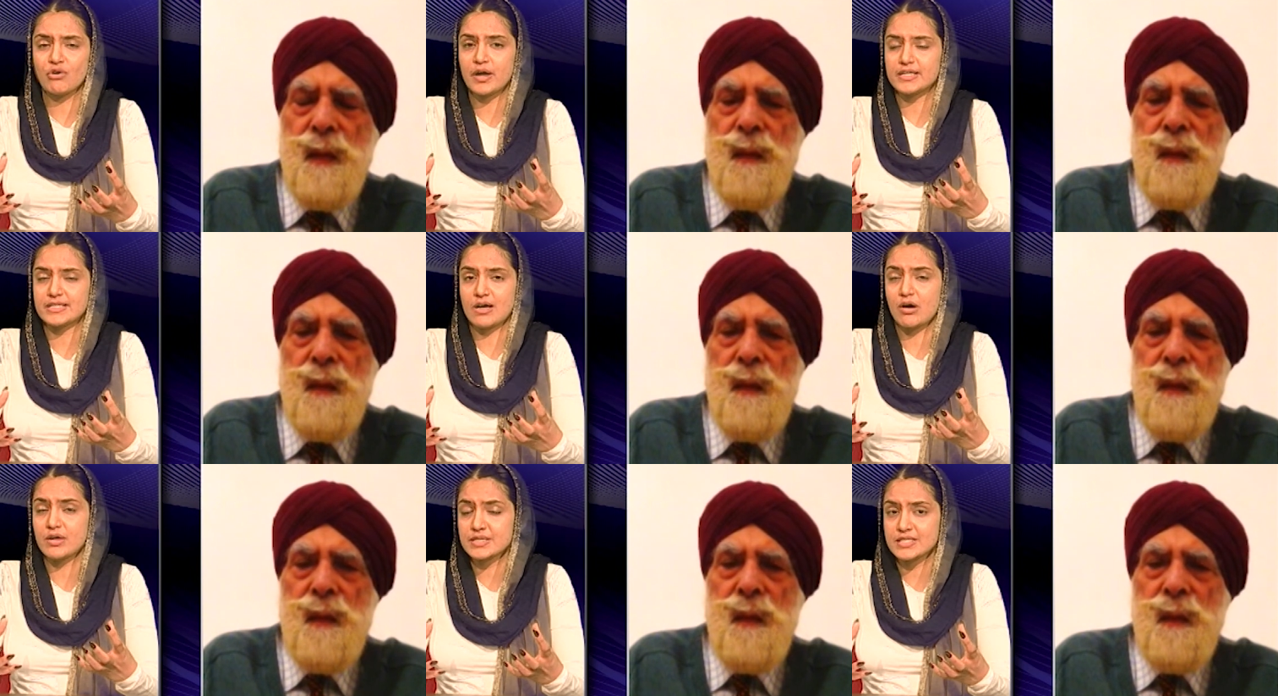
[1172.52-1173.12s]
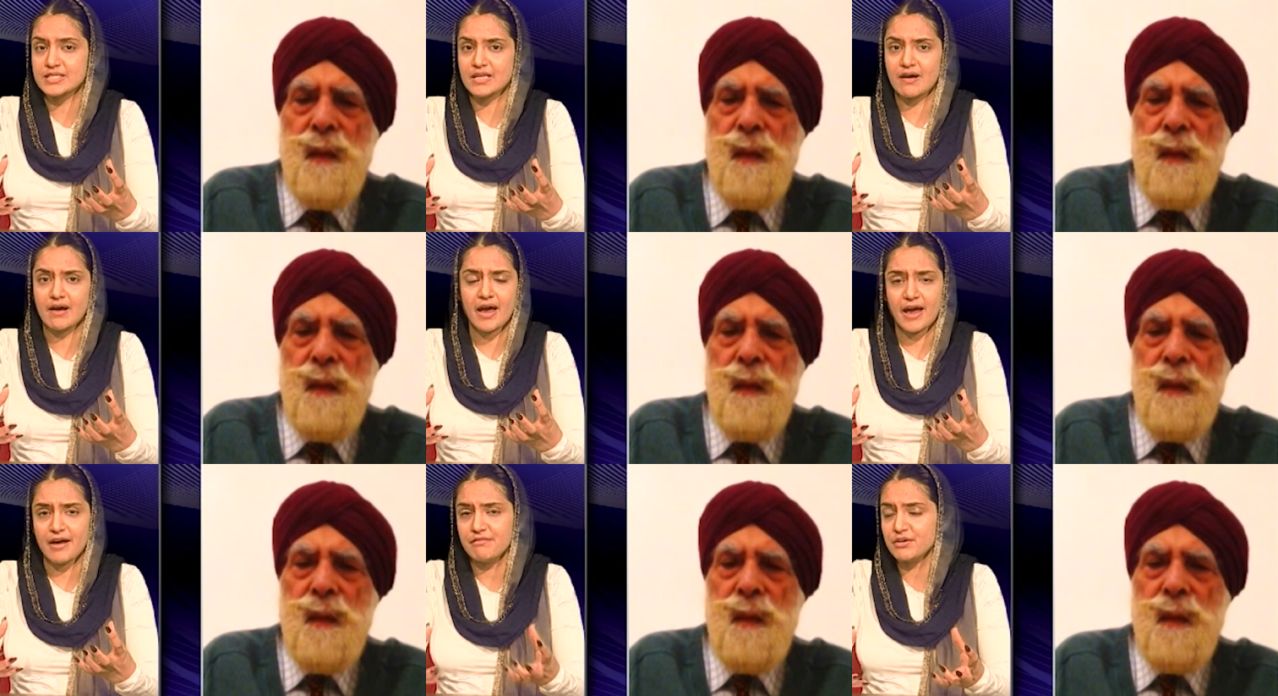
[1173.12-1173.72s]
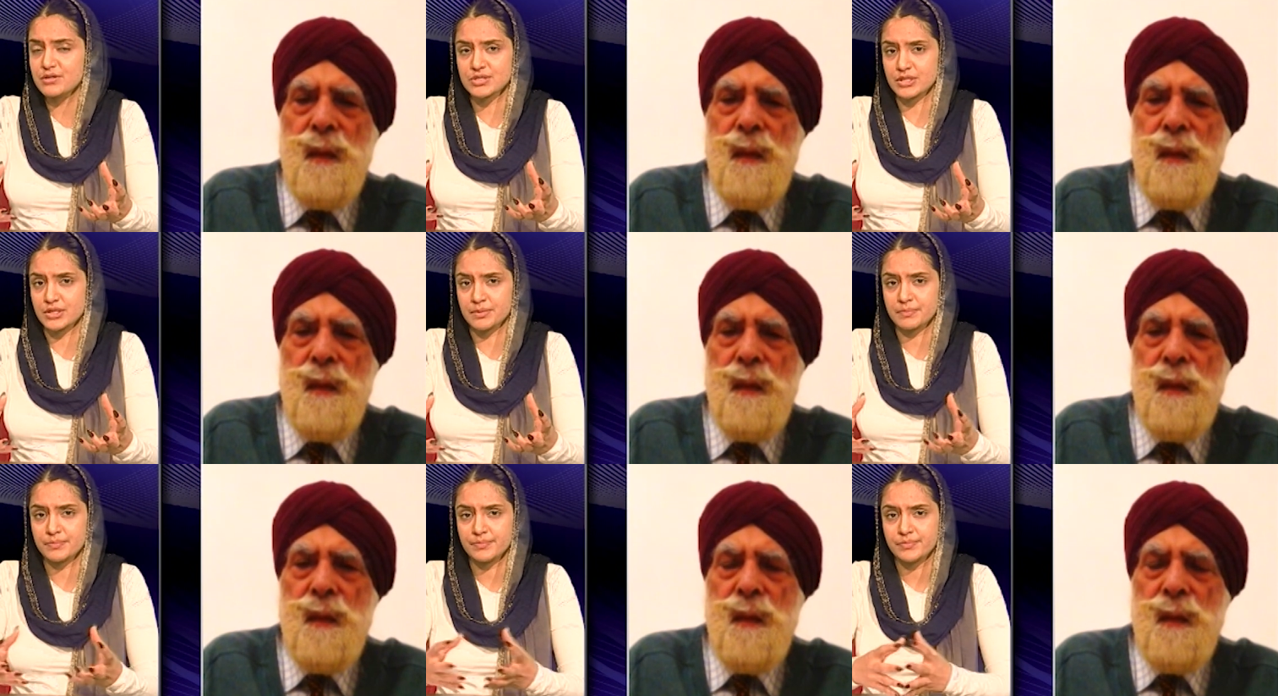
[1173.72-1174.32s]
Speaker 1: right answer ever
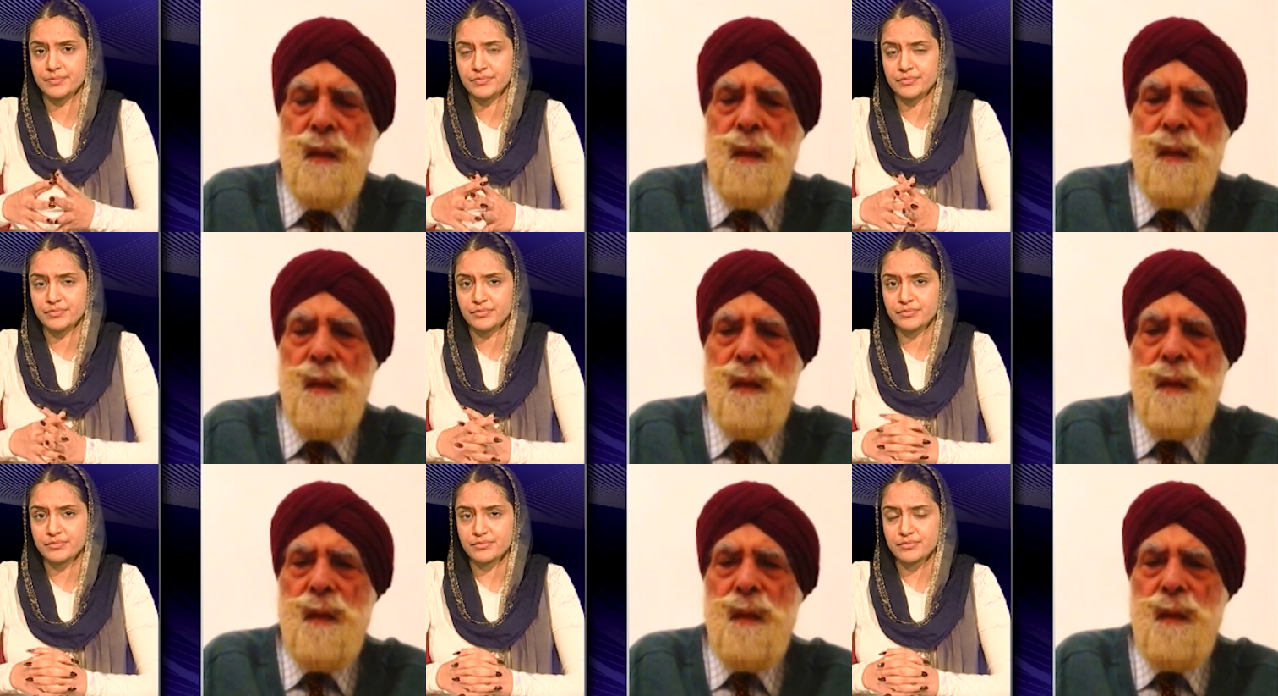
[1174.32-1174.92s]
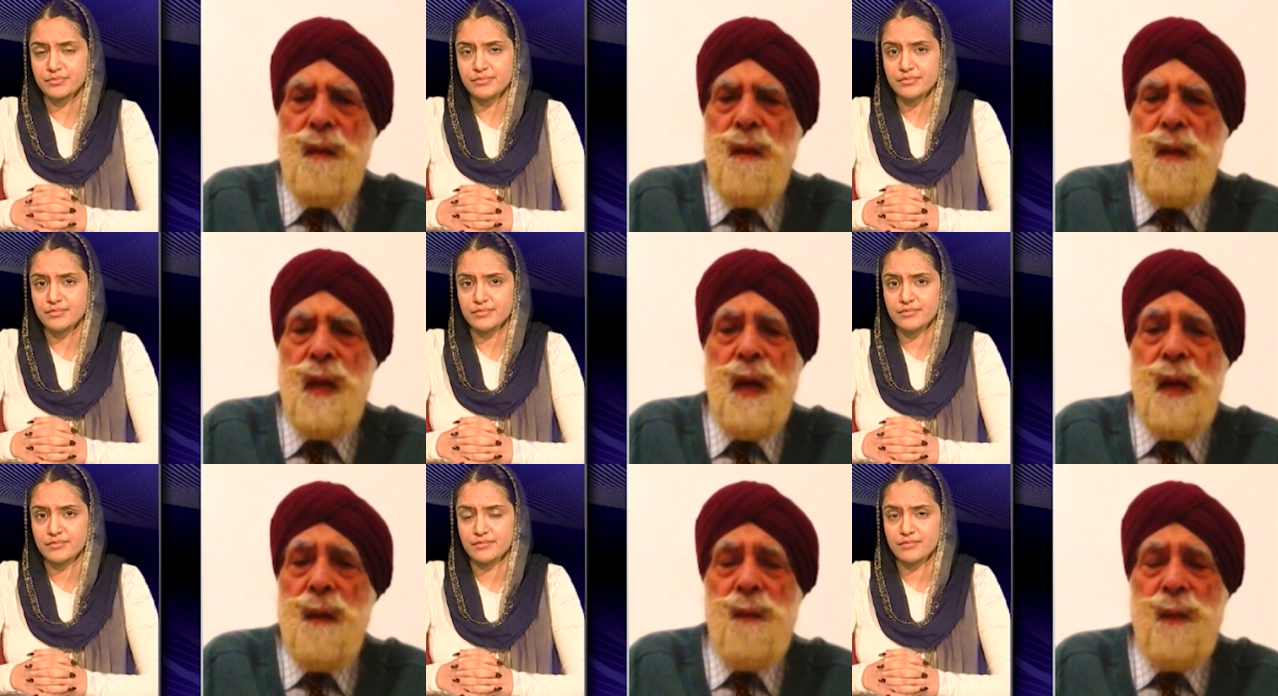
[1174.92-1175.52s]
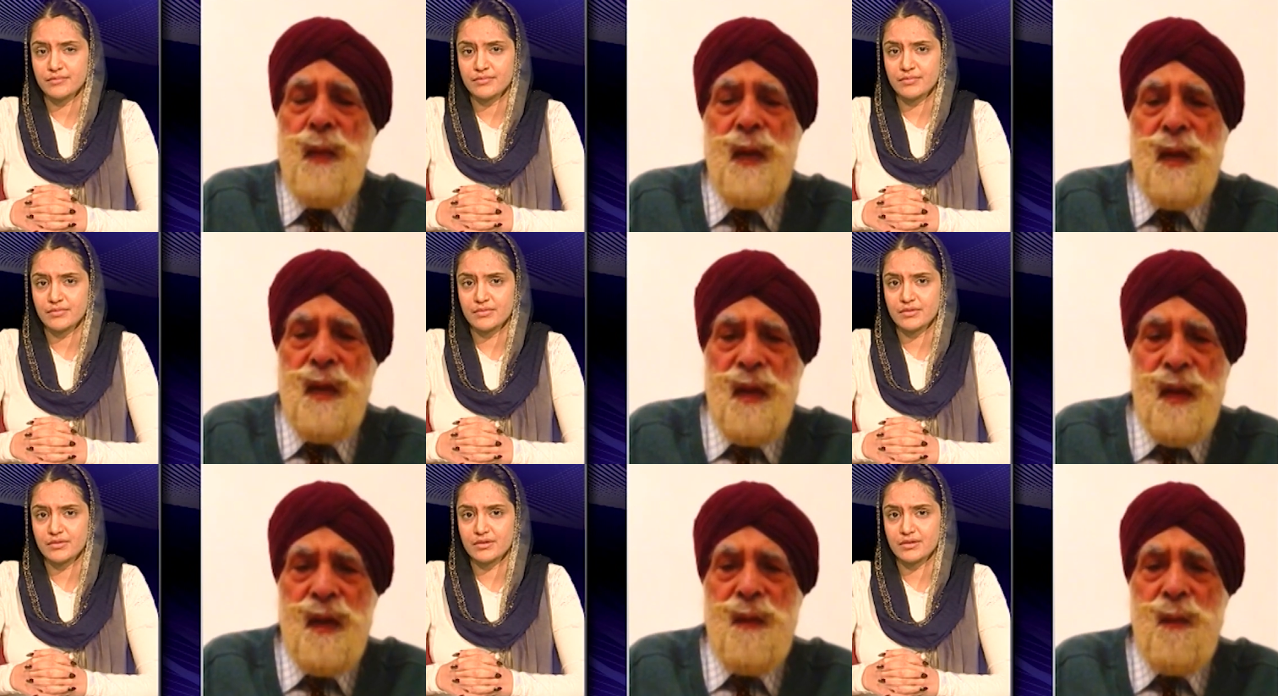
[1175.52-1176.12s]
sir
Speaker 2: yeah, but
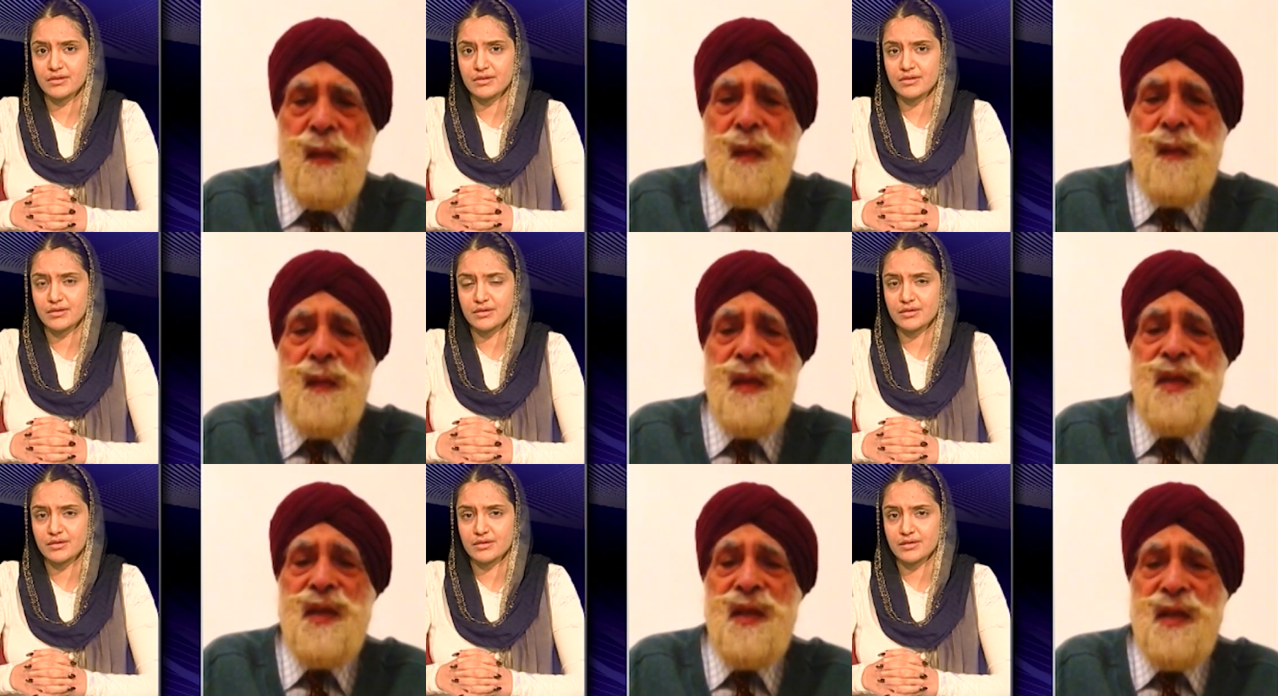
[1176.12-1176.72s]
this